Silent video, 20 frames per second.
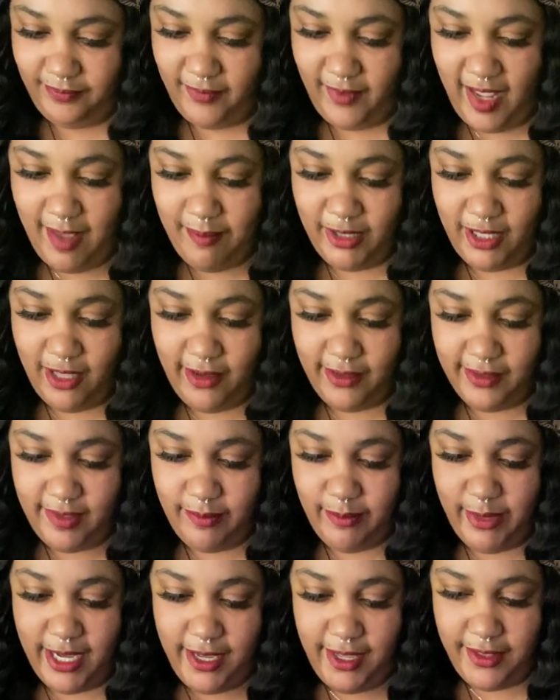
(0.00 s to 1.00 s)
That belongs
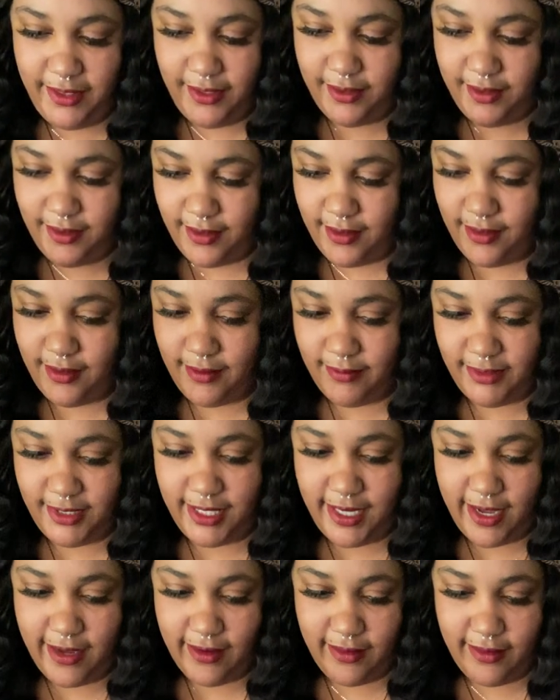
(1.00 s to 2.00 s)
in my other
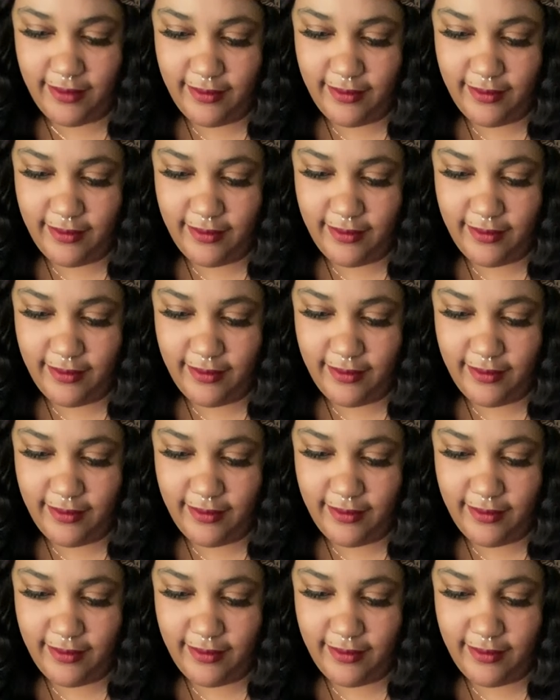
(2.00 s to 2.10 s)
deck.